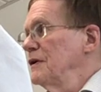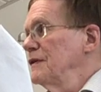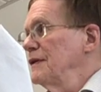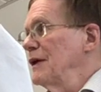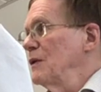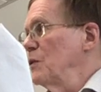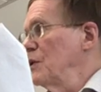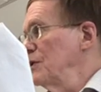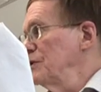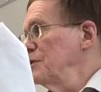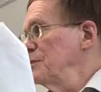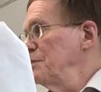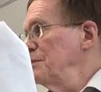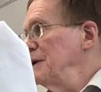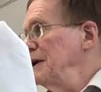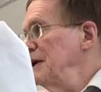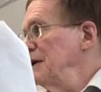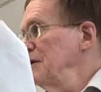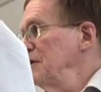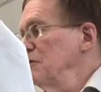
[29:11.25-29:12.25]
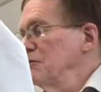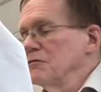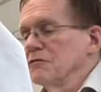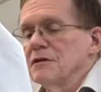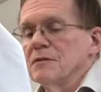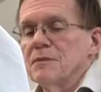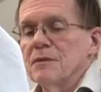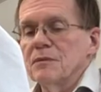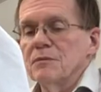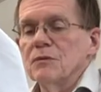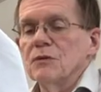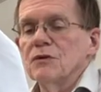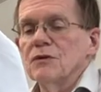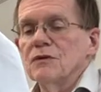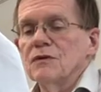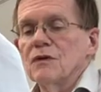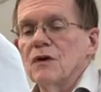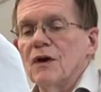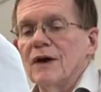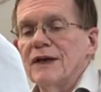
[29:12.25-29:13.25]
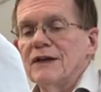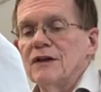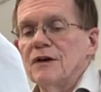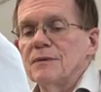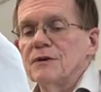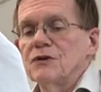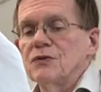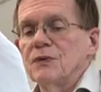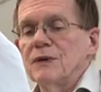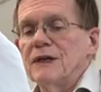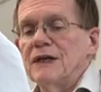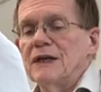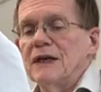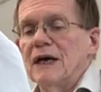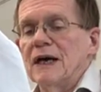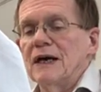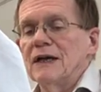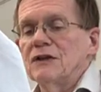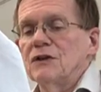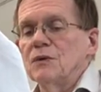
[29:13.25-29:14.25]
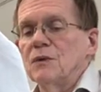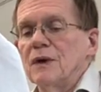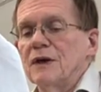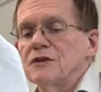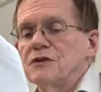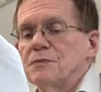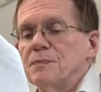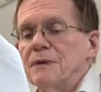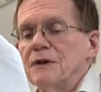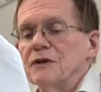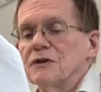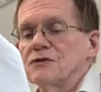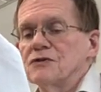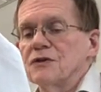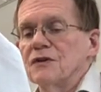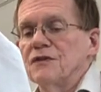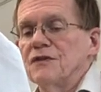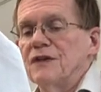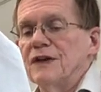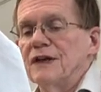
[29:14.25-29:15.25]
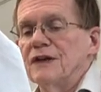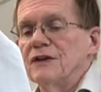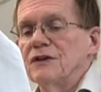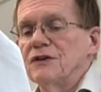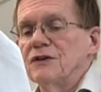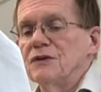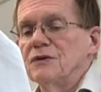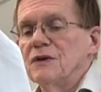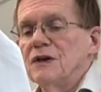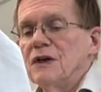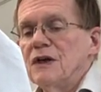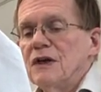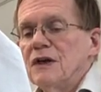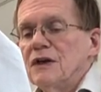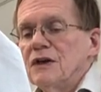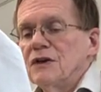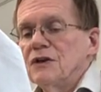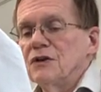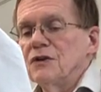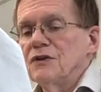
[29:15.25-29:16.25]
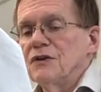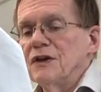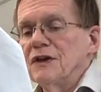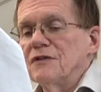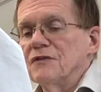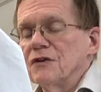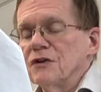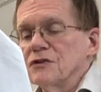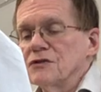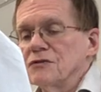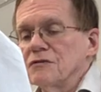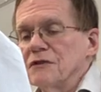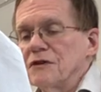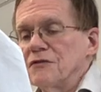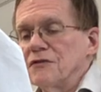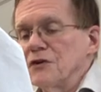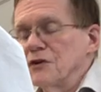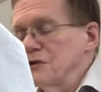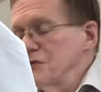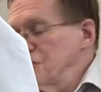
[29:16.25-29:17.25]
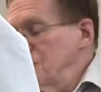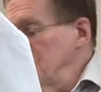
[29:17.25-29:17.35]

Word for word: They want to be remembered. All right, number 29. To what spiritual event do you think Virgil refers